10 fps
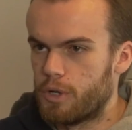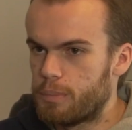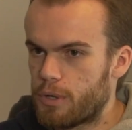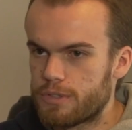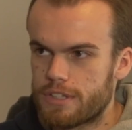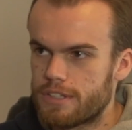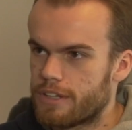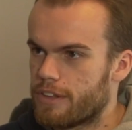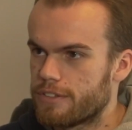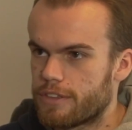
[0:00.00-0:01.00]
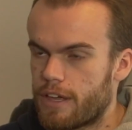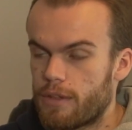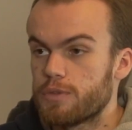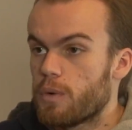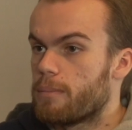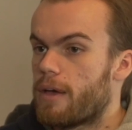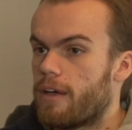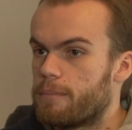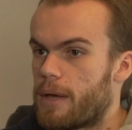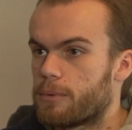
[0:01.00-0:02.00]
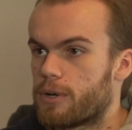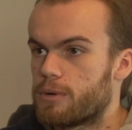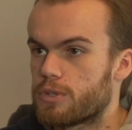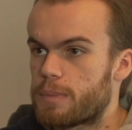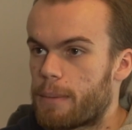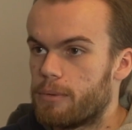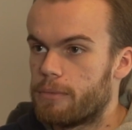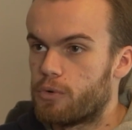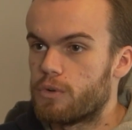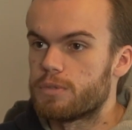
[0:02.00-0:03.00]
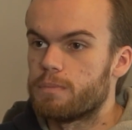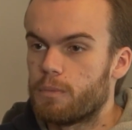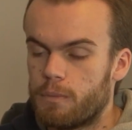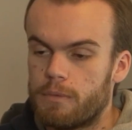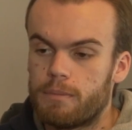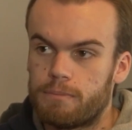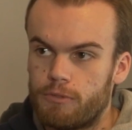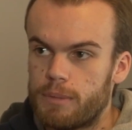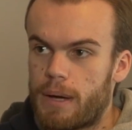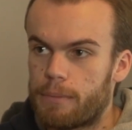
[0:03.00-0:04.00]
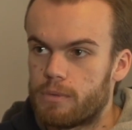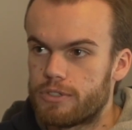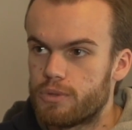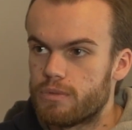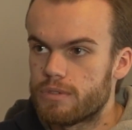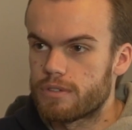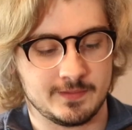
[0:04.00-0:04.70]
Word processing, things like that. That's why MacBook Air was so popular before. Was really popular with students.